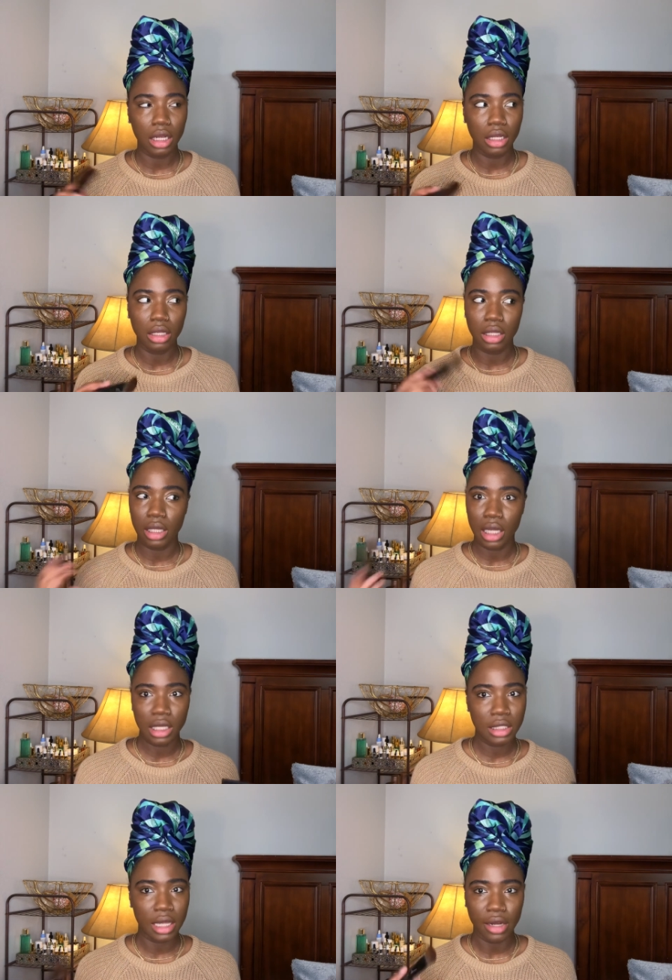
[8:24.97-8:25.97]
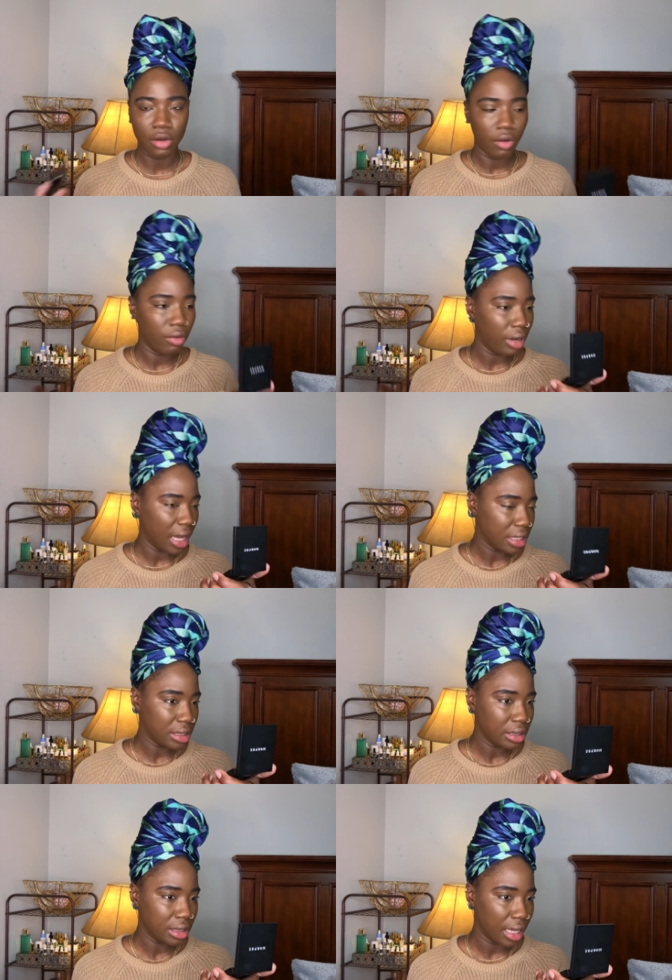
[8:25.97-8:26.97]
the ladies that don't like to
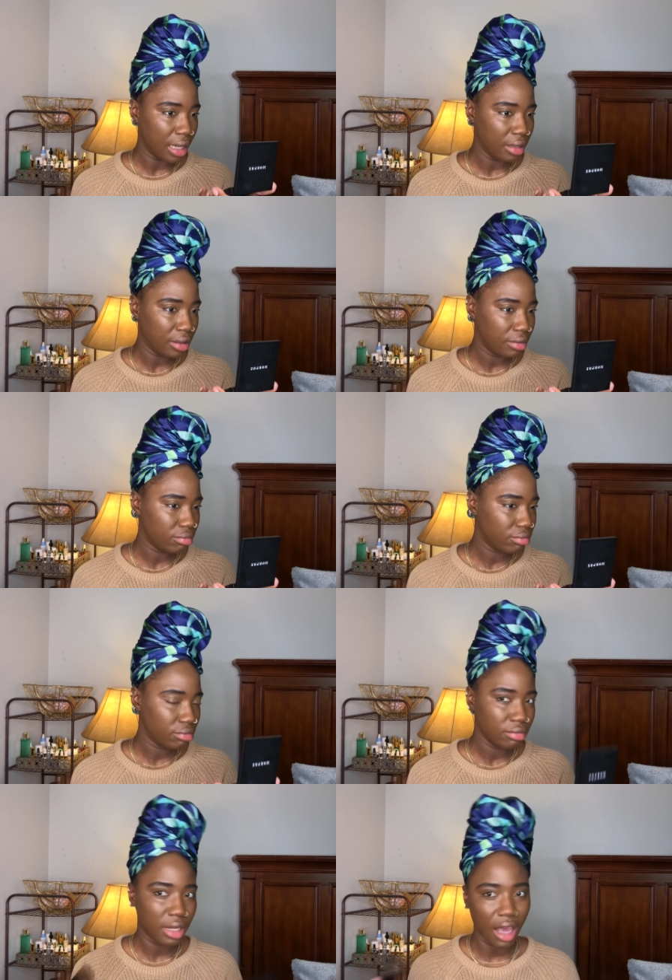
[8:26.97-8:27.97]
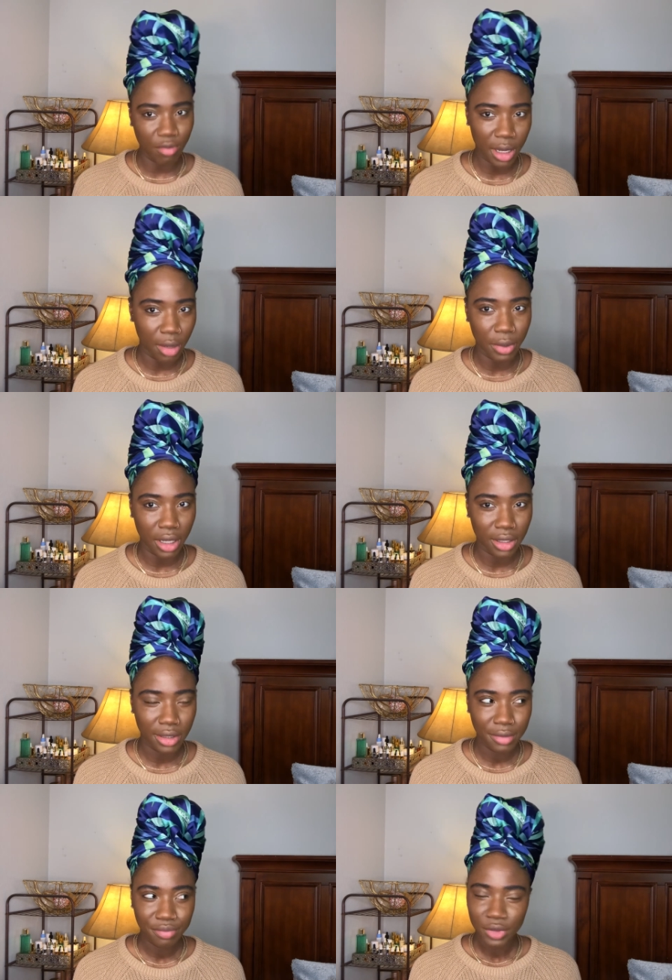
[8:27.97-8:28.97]
look like they have makeup on.
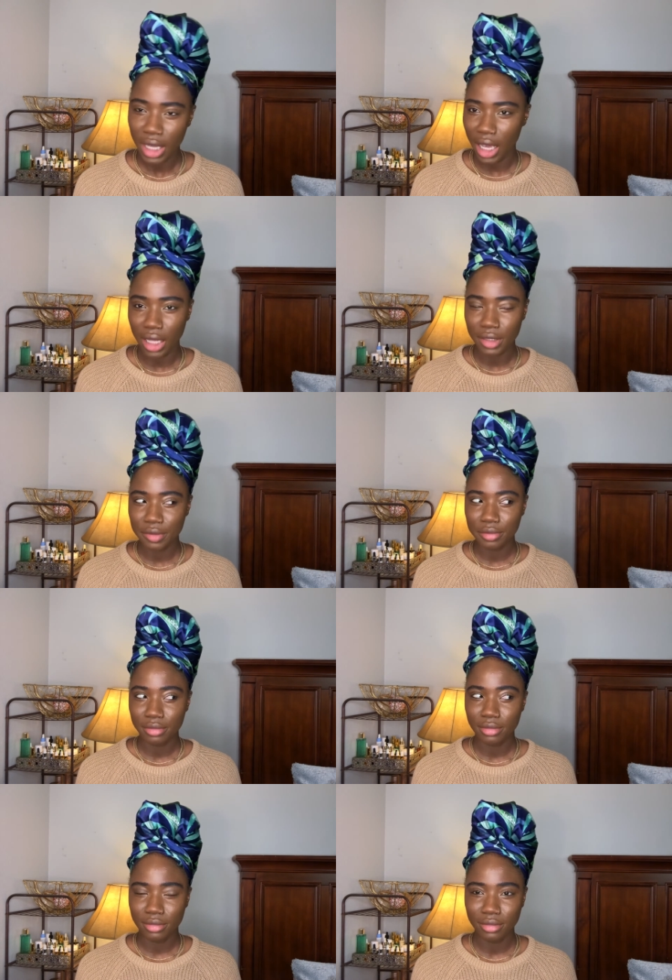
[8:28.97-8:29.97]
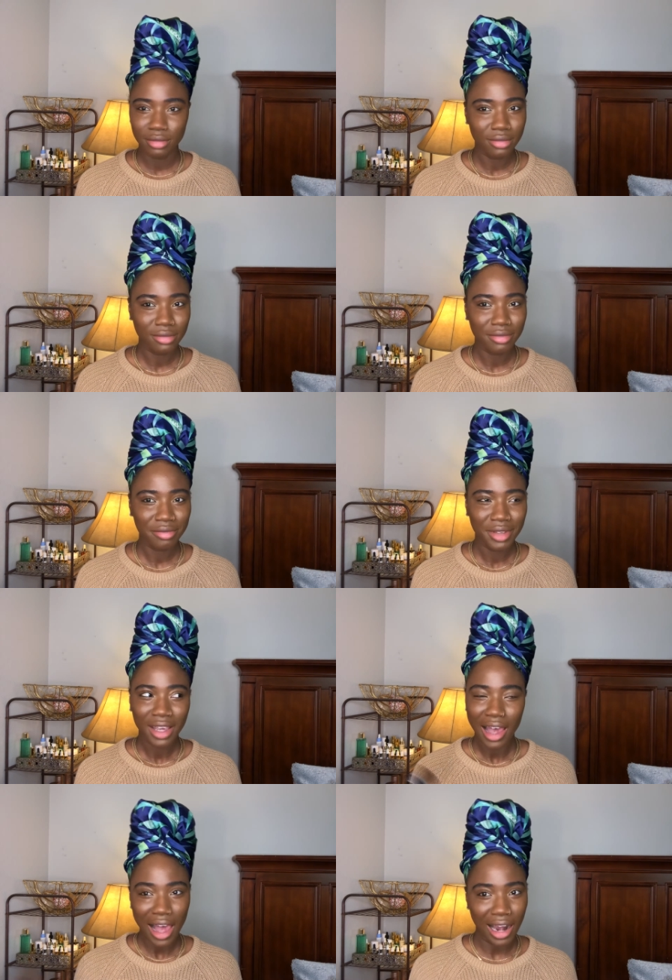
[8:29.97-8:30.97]
And
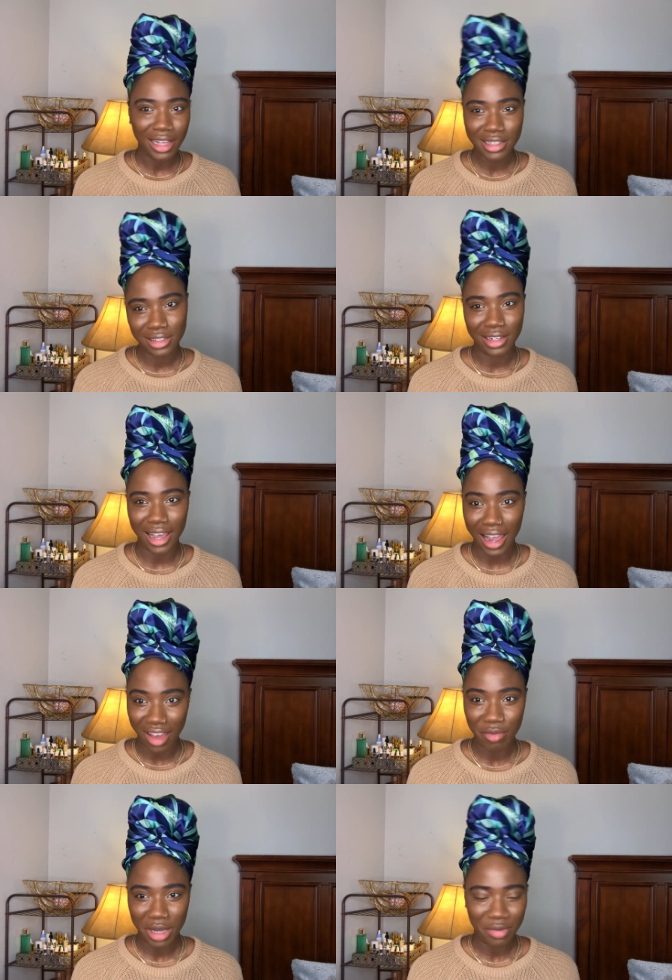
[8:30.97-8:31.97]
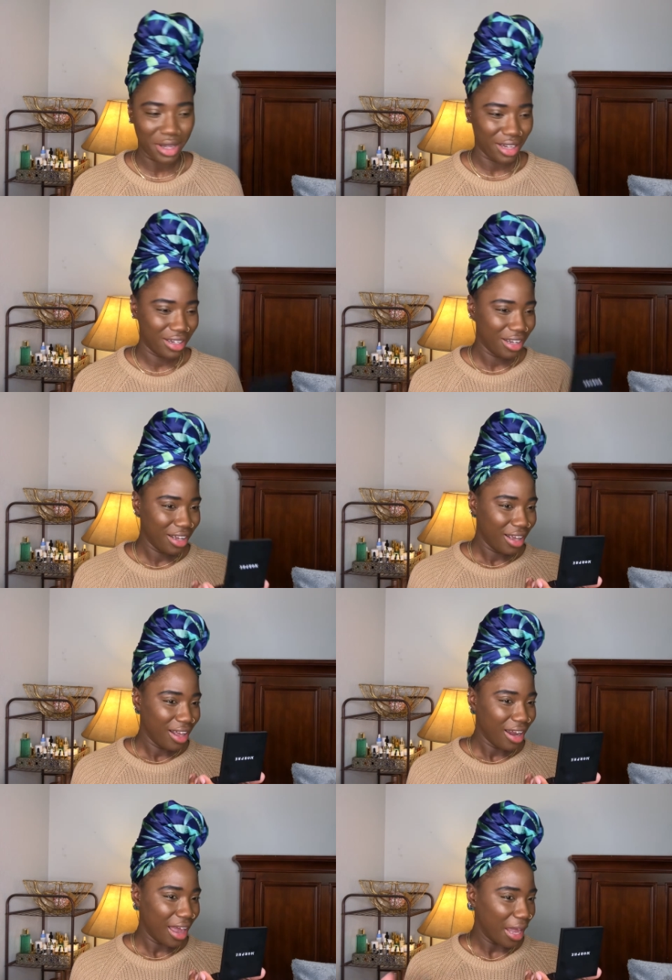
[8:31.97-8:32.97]
I like to look like I have makeup on.
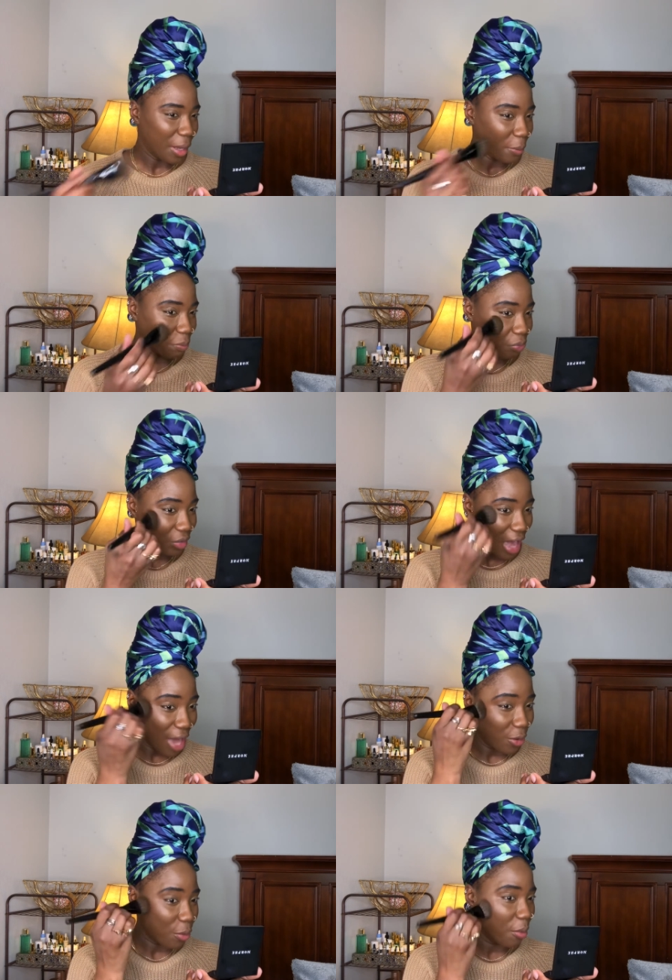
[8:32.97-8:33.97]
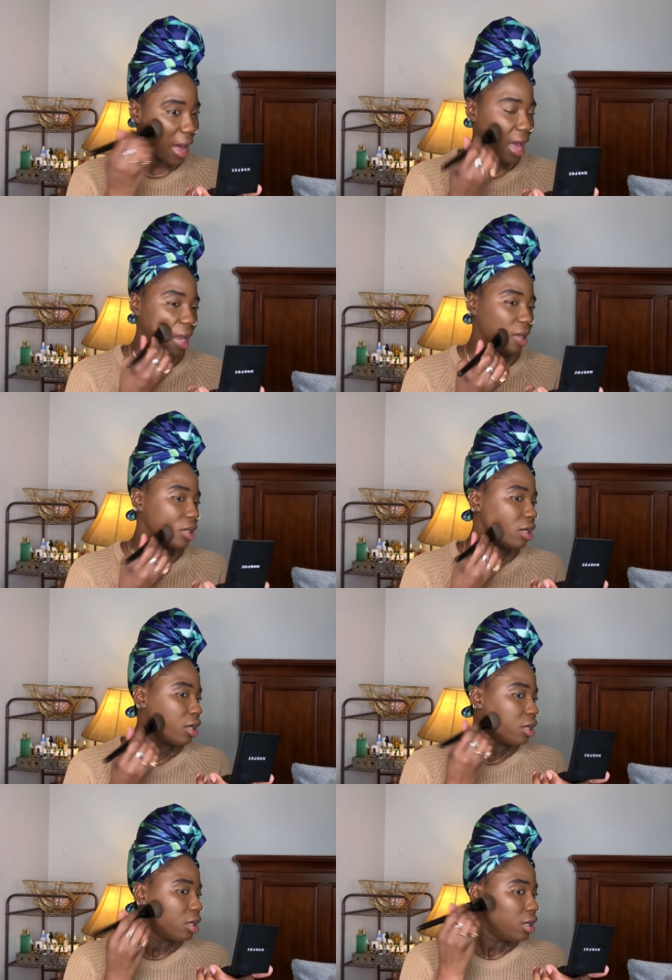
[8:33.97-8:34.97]
Like, I don't mind
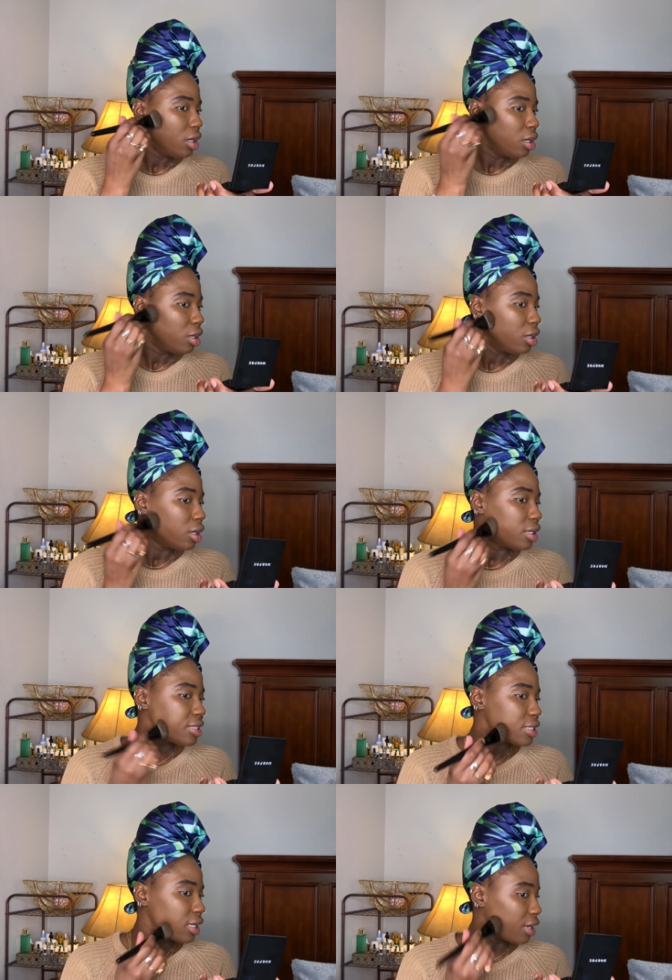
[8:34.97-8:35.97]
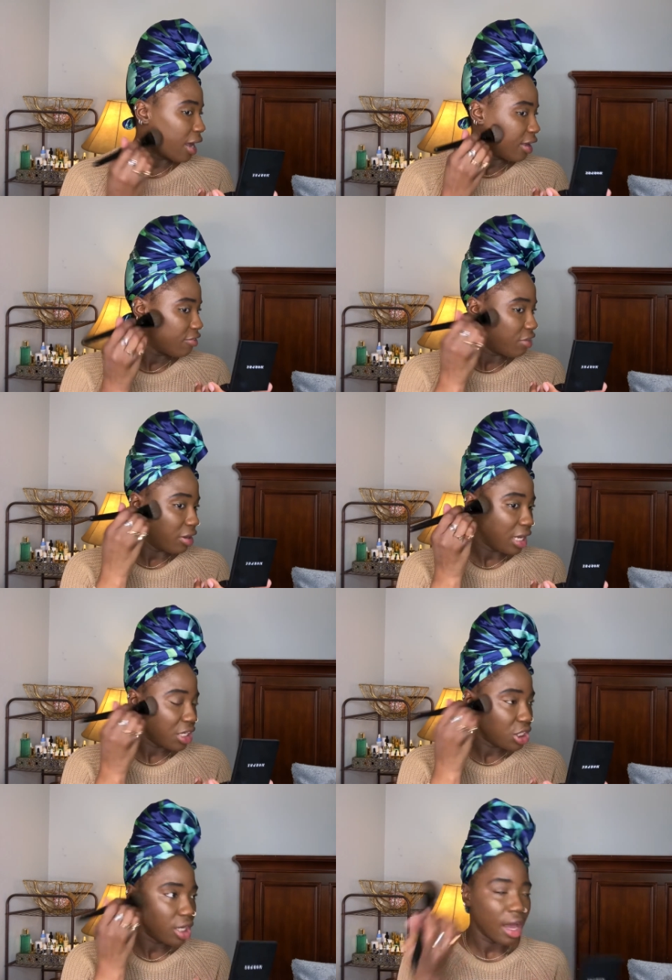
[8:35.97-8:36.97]
a skin like
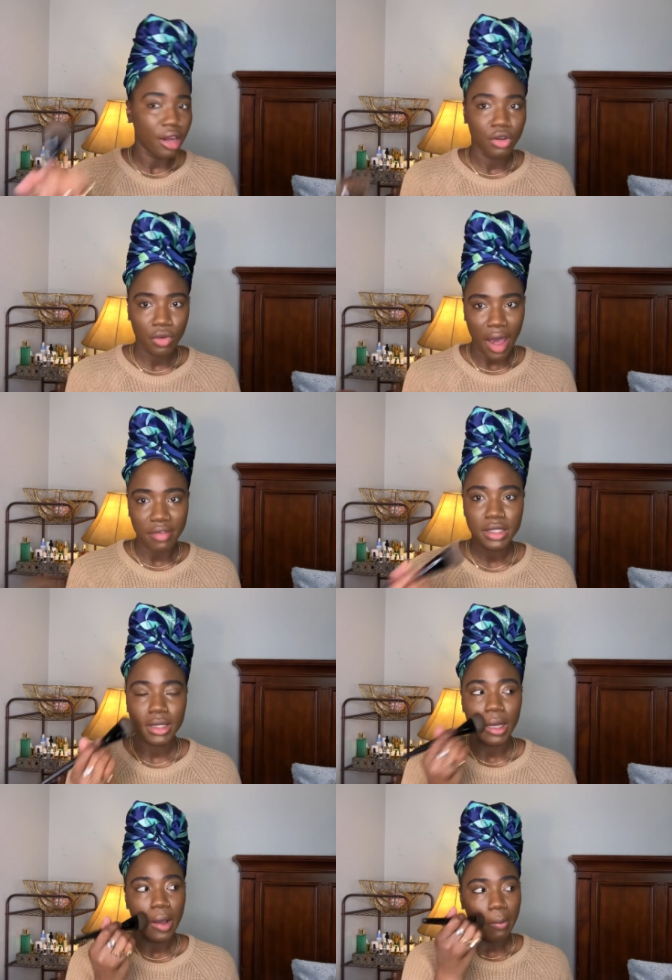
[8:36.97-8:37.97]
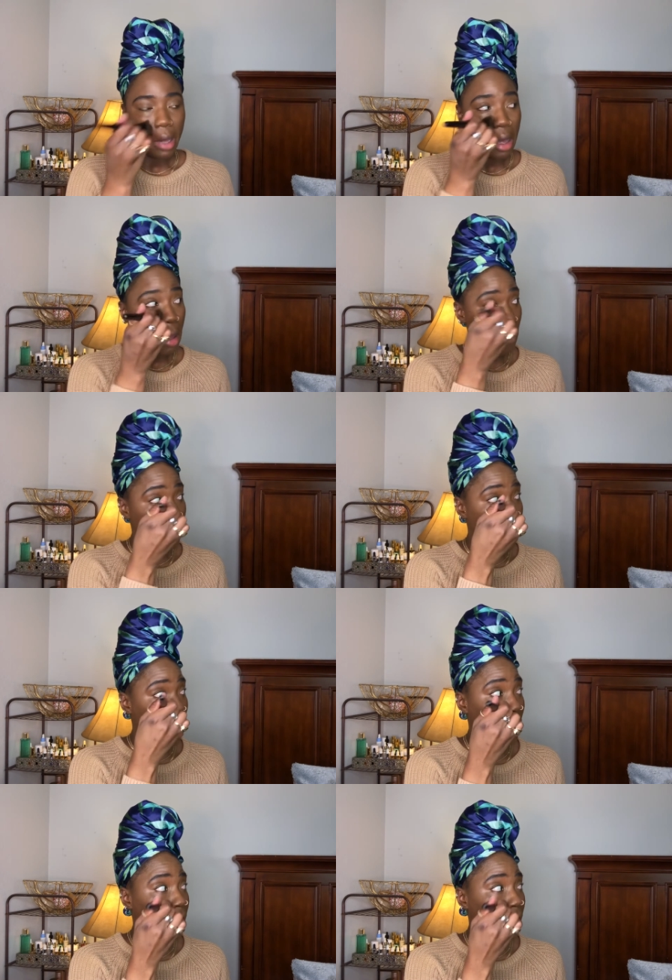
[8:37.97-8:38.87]
foundation. I do have some, my